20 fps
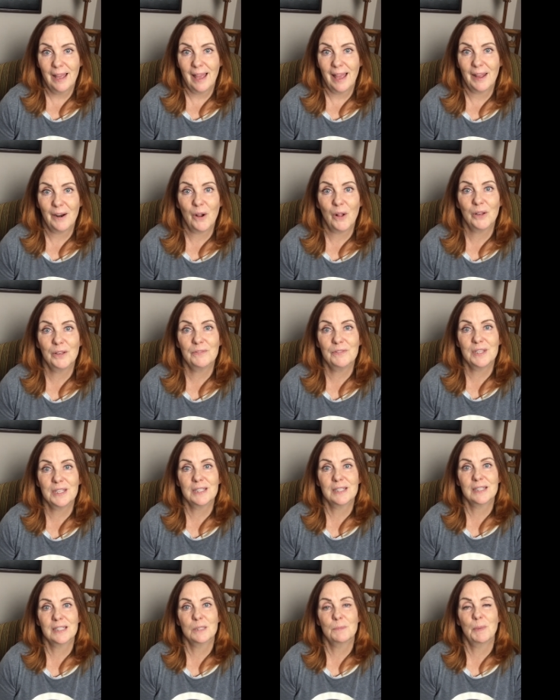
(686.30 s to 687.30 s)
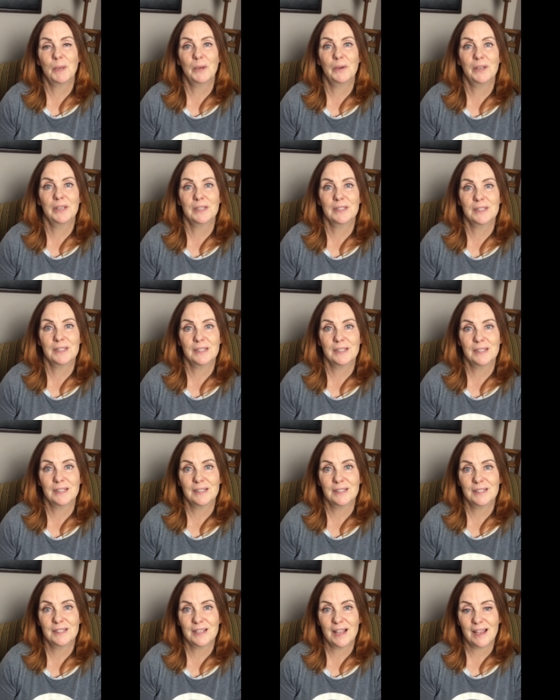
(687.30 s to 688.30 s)
And all of these
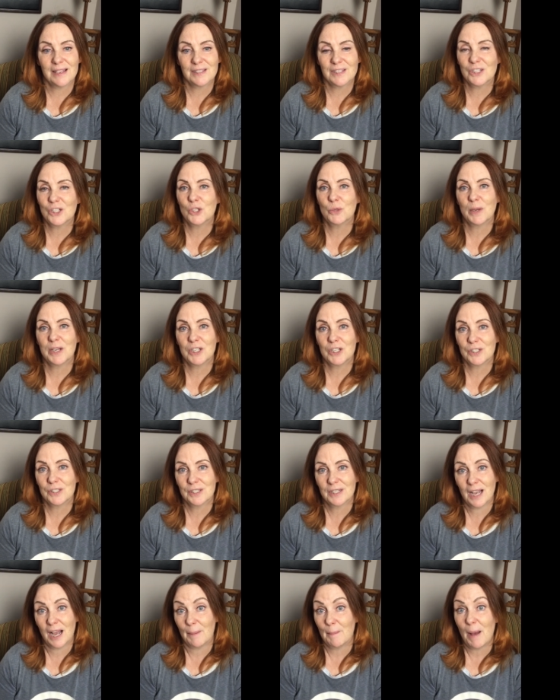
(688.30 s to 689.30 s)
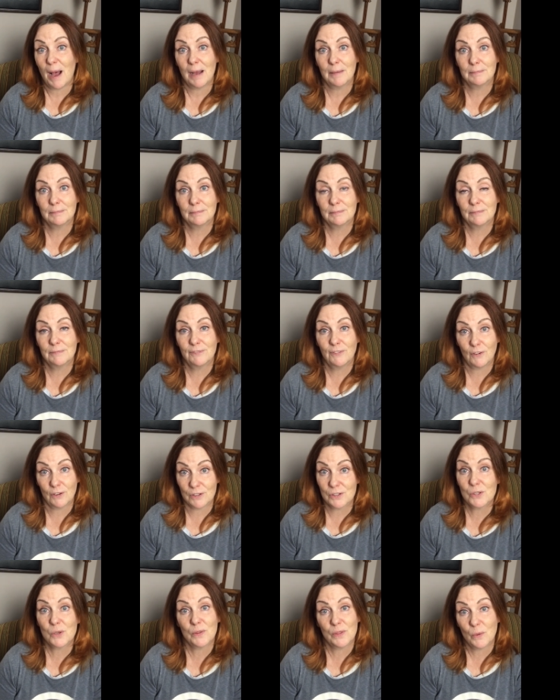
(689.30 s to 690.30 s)
experiences and situations come up for
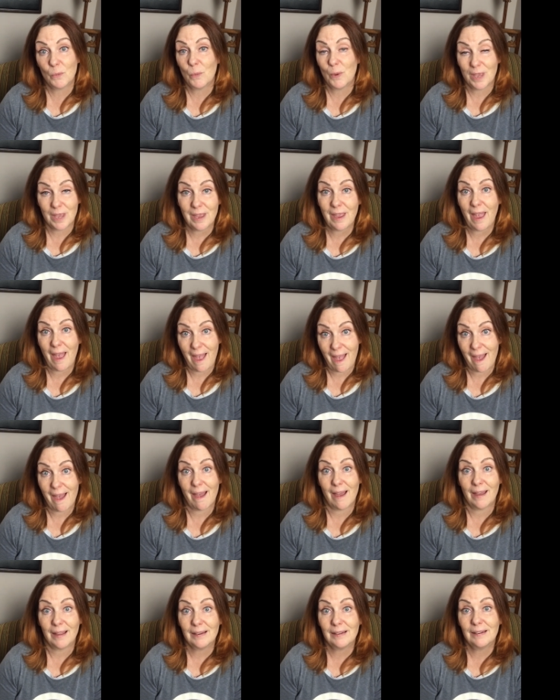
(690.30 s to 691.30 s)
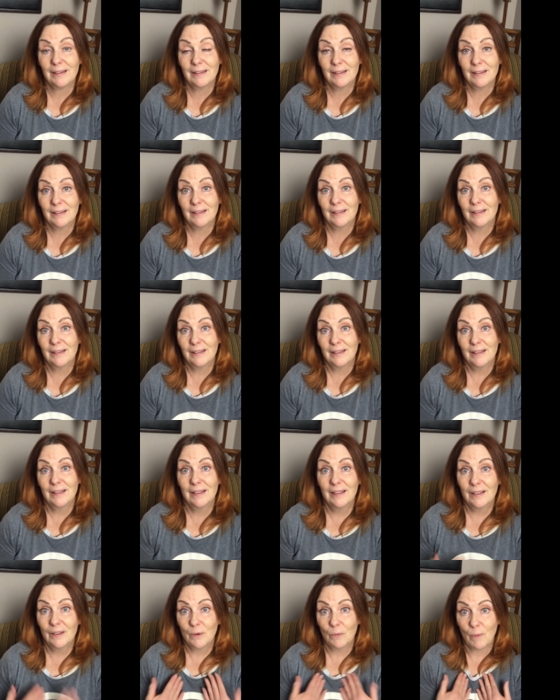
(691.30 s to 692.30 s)
so that we can
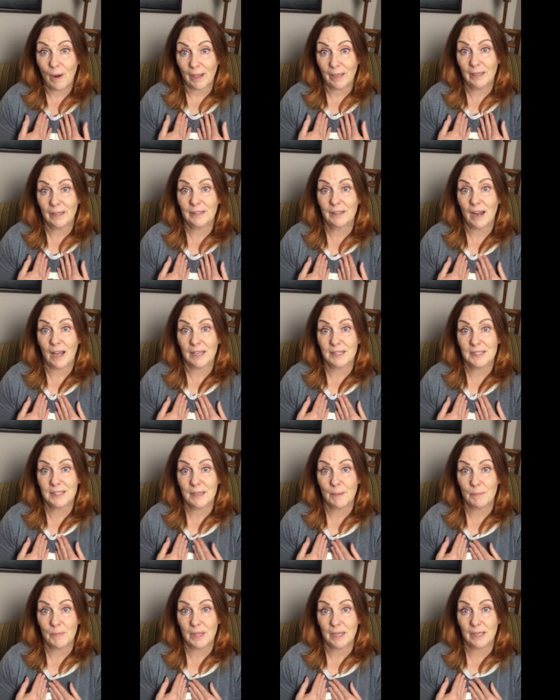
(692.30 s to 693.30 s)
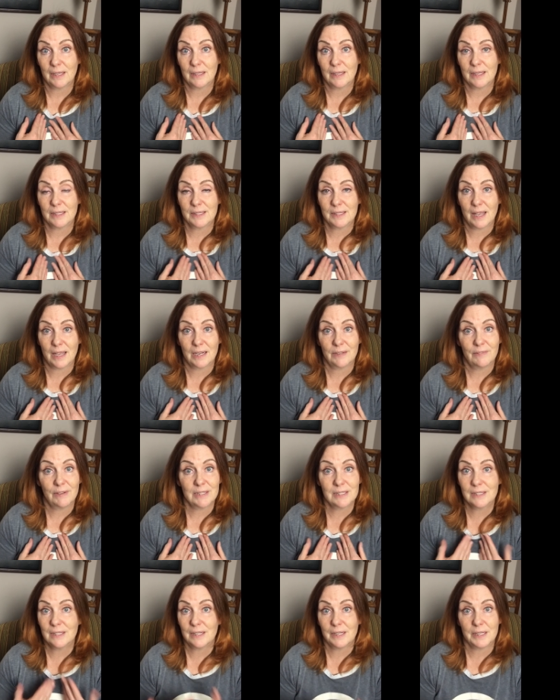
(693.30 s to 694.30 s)
recognize something inside of
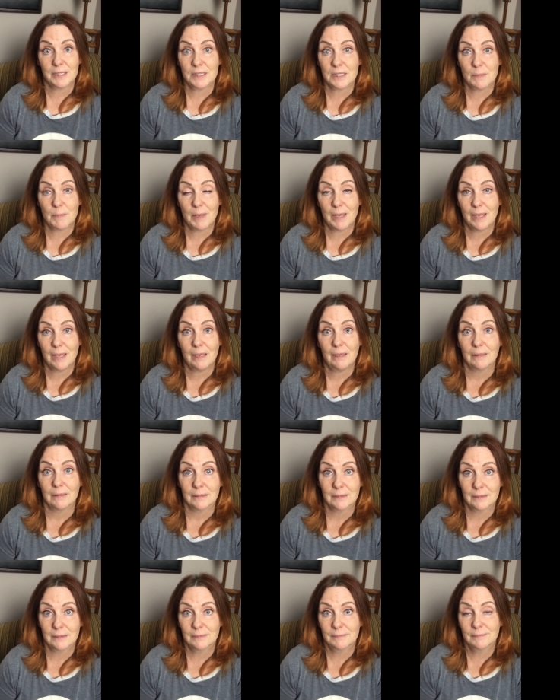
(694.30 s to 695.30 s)
us that needs to be healed.